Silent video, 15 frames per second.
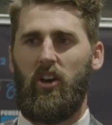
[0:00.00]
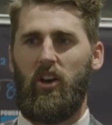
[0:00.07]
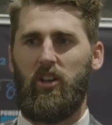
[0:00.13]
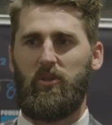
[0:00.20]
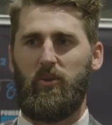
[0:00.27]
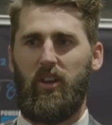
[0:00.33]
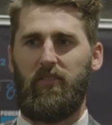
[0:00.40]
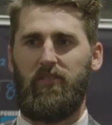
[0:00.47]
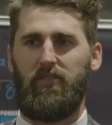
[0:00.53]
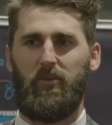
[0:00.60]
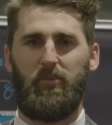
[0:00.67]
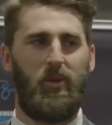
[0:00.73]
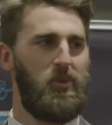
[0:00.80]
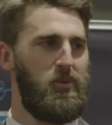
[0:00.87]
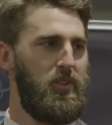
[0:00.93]
I just want to have a
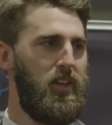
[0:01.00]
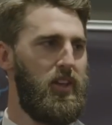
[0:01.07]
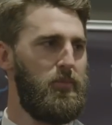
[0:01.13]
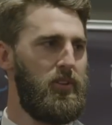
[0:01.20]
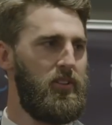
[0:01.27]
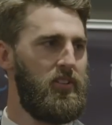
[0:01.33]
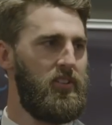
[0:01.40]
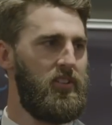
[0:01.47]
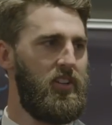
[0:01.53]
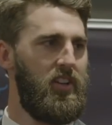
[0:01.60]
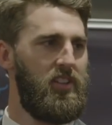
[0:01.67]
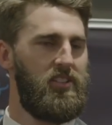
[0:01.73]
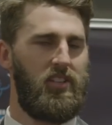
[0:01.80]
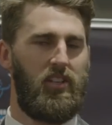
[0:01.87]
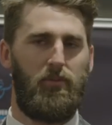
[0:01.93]
few beers with them and,
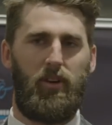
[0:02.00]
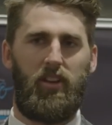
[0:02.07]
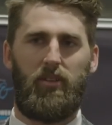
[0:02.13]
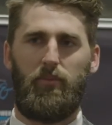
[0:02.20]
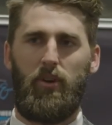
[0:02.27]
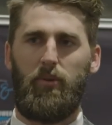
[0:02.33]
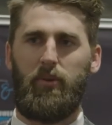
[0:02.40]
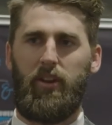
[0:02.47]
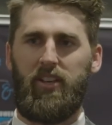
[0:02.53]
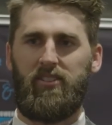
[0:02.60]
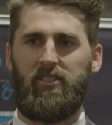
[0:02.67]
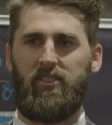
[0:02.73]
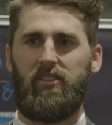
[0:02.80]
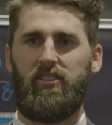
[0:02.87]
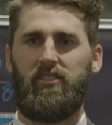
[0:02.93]
and celebrate the moment
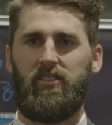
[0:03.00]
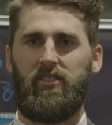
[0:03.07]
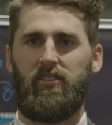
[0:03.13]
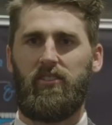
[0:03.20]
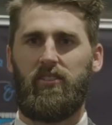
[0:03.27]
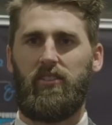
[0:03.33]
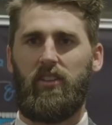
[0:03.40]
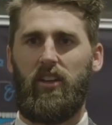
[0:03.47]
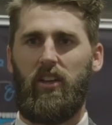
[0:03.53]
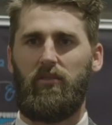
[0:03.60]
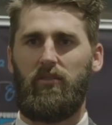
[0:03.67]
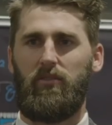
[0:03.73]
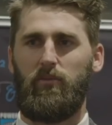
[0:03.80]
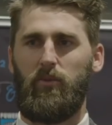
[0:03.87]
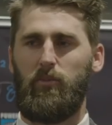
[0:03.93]
as it is, and,
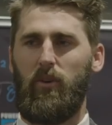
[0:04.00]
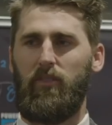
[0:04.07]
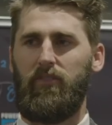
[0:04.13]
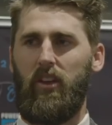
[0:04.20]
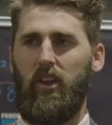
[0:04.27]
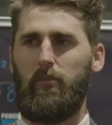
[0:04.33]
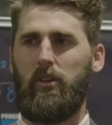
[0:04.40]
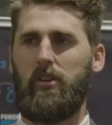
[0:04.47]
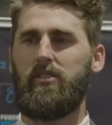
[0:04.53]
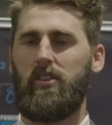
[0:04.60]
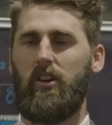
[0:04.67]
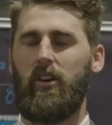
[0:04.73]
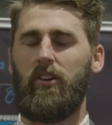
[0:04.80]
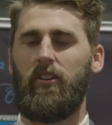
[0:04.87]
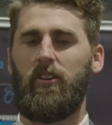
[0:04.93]
and with my family.
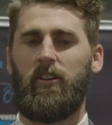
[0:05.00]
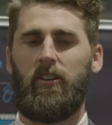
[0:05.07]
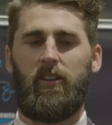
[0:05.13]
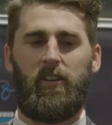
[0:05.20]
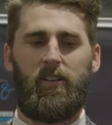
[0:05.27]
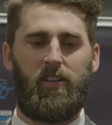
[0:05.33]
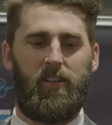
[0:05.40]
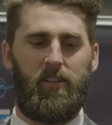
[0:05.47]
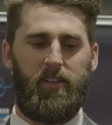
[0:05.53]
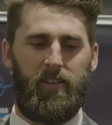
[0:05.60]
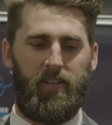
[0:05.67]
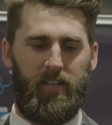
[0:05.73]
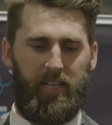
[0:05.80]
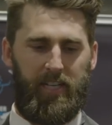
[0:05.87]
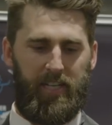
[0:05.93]
So
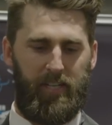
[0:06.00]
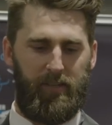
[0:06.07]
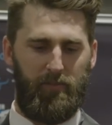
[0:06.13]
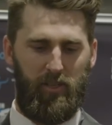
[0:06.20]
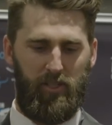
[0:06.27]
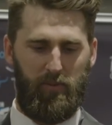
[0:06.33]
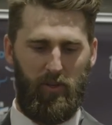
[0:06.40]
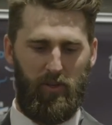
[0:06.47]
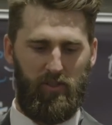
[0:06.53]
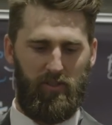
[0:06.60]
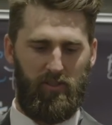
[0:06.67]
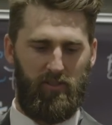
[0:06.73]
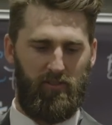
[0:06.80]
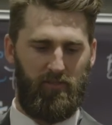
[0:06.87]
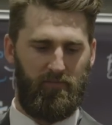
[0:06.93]
um, I
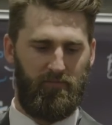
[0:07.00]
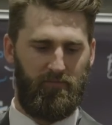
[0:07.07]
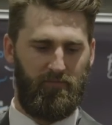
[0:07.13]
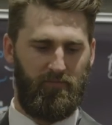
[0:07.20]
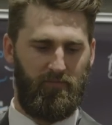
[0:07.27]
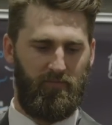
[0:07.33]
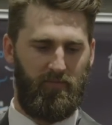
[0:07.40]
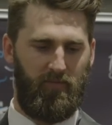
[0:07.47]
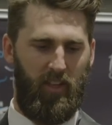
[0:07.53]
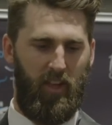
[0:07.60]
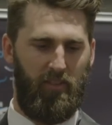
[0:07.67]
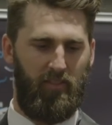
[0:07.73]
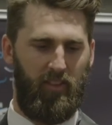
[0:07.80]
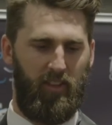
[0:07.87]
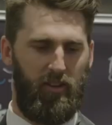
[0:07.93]
suppose
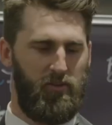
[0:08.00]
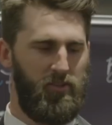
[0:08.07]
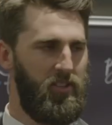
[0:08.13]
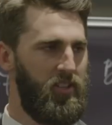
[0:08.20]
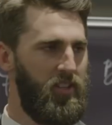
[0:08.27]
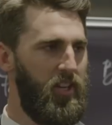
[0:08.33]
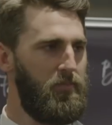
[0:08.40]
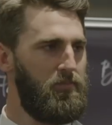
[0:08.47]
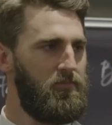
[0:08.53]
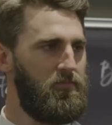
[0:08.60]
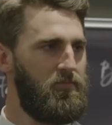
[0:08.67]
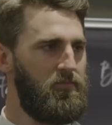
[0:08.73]
everything else can come,